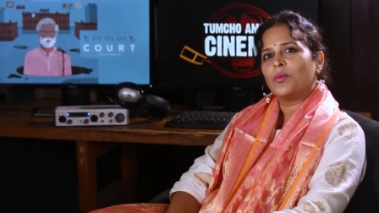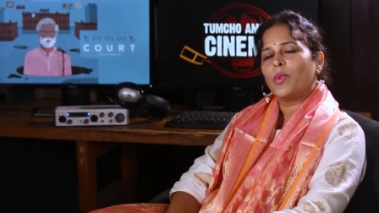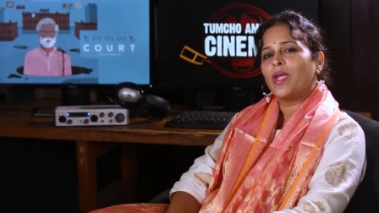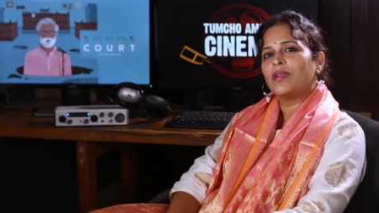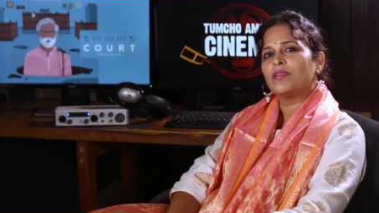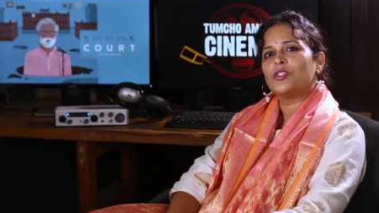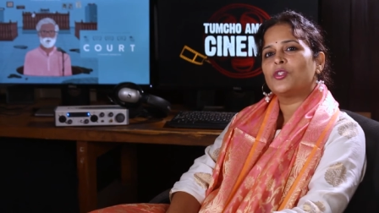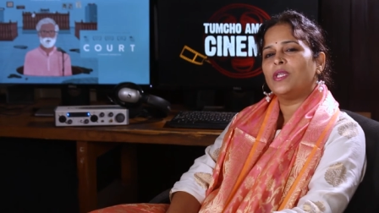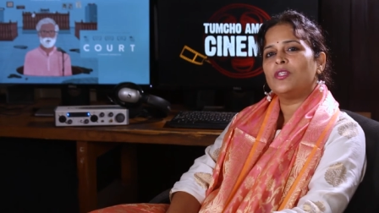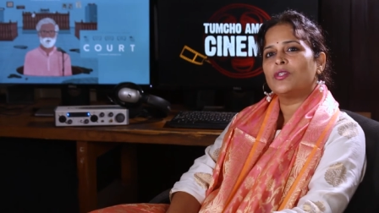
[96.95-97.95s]
where the
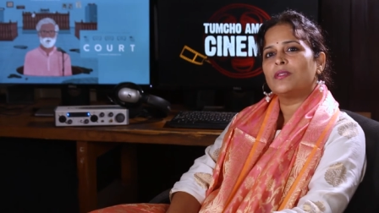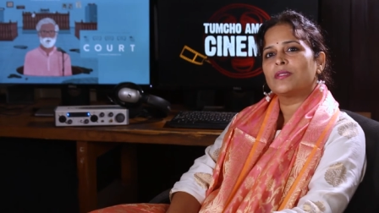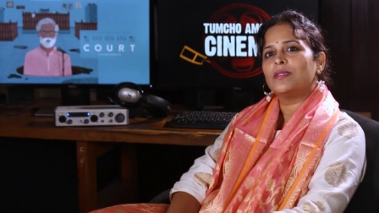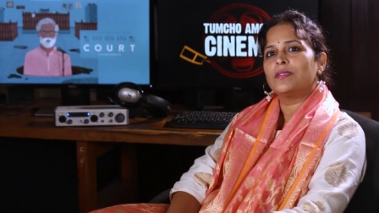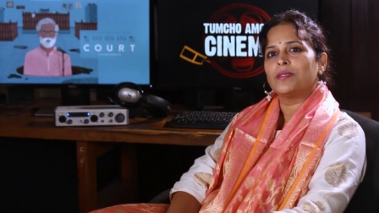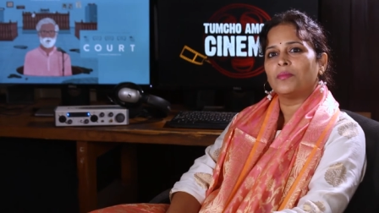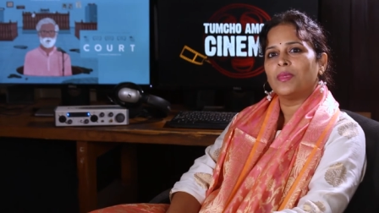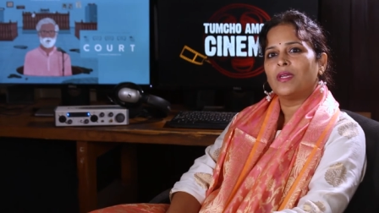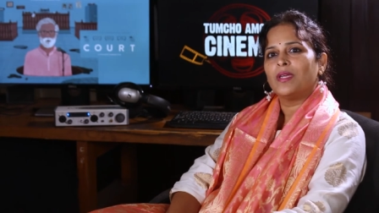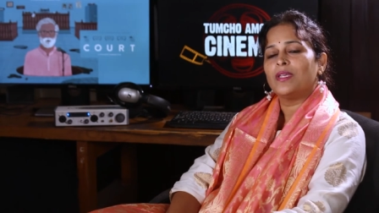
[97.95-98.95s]
judicial
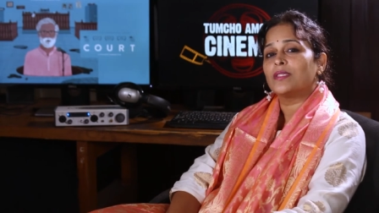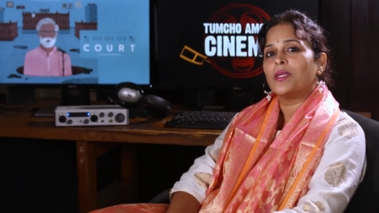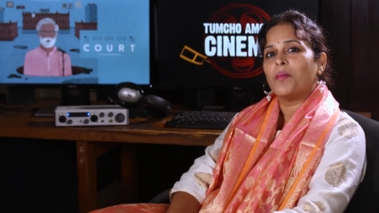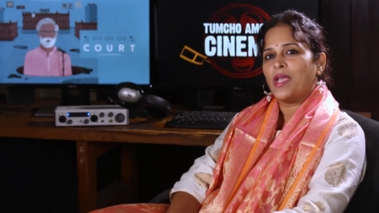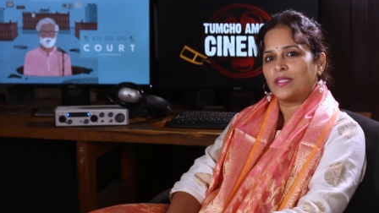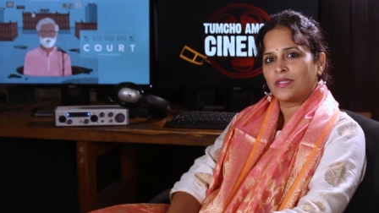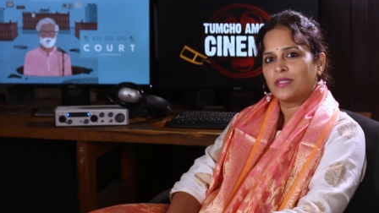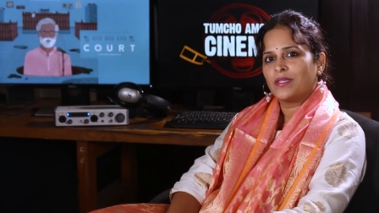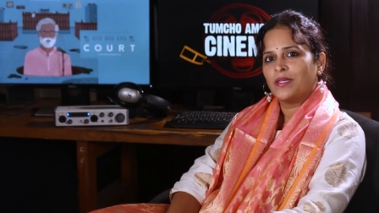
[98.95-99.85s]
system is in a mess.